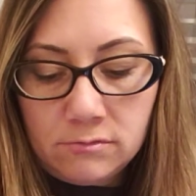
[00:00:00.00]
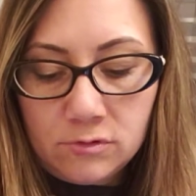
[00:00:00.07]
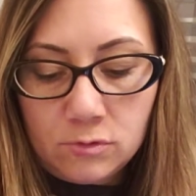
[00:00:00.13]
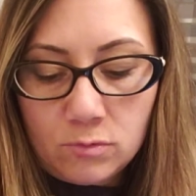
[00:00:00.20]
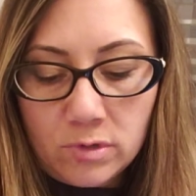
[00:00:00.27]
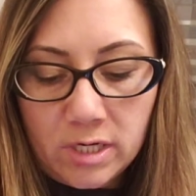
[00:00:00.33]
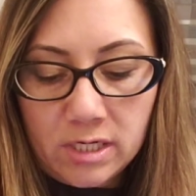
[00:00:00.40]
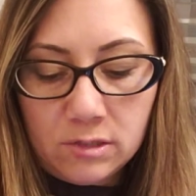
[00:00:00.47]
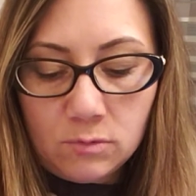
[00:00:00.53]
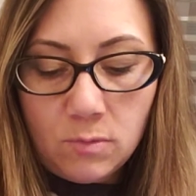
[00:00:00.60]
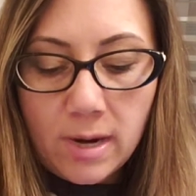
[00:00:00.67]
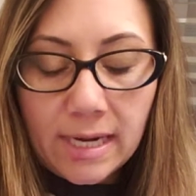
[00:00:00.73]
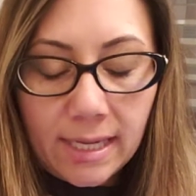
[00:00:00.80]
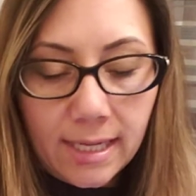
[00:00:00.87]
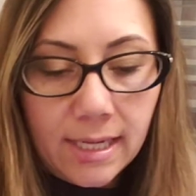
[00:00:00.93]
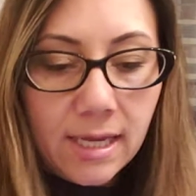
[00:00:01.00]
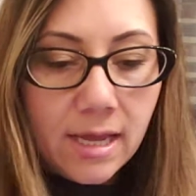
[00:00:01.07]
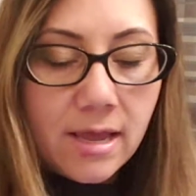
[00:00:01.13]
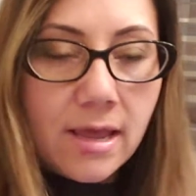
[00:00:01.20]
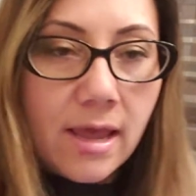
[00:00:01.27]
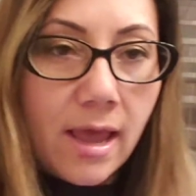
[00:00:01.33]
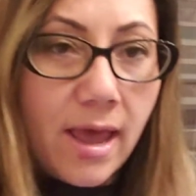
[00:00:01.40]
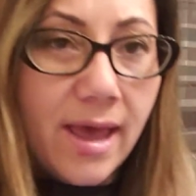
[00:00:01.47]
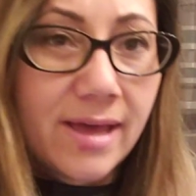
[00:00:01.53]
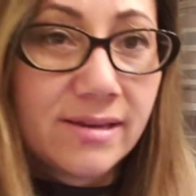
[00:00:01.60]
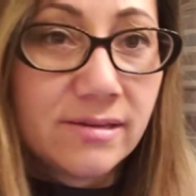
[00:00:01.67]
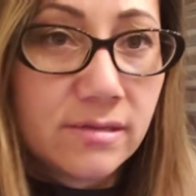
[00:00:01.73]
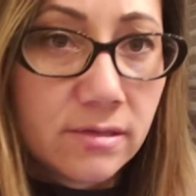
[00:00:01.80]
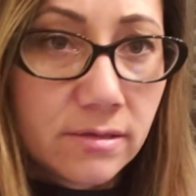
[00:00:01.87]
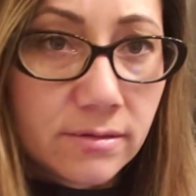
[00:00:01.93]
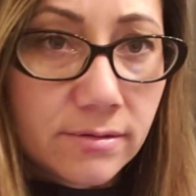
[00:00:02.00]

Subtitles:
2020, and